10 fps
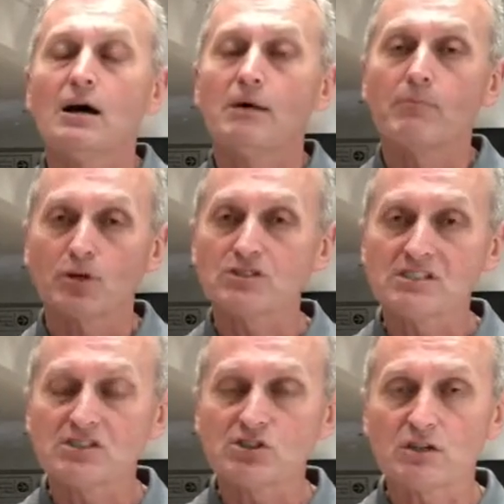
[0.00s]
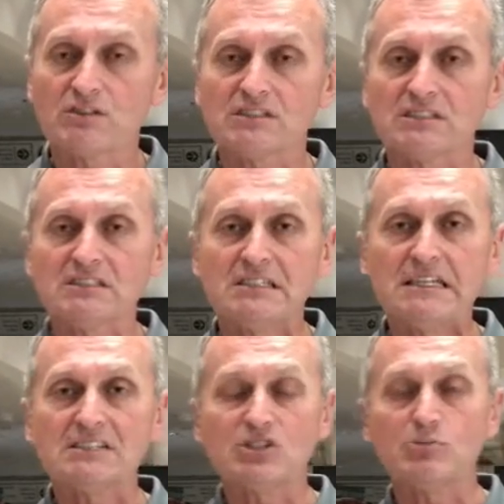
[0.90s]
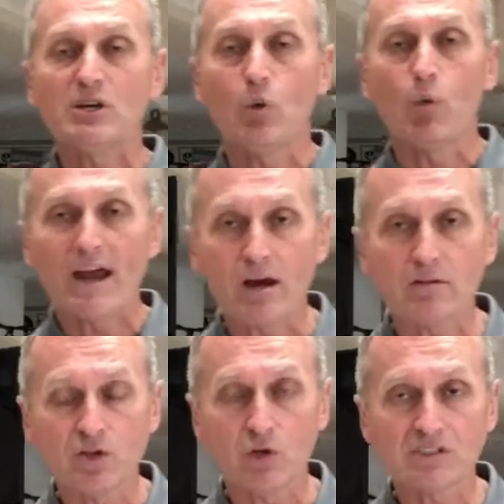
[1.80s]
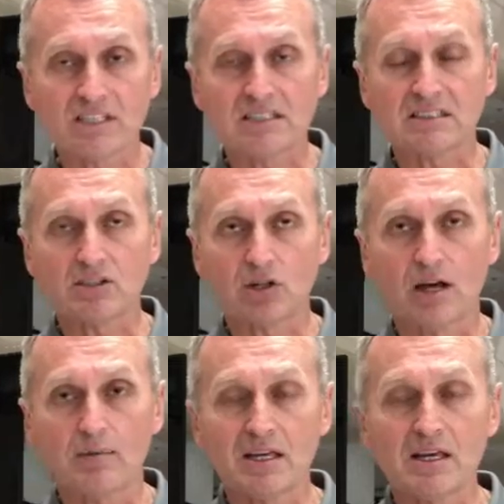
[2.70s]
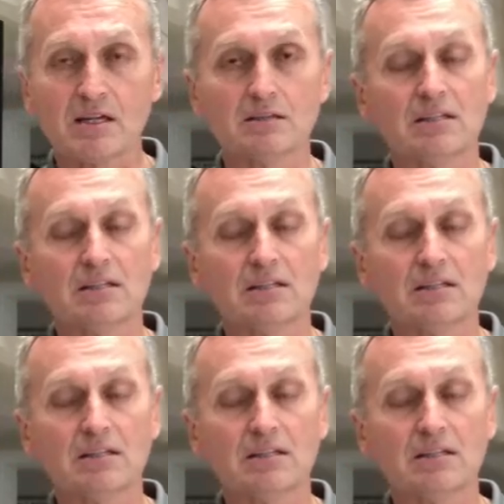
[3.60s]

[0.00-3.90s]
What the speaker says: Emergency services needs to be aware of those things that they're coming in.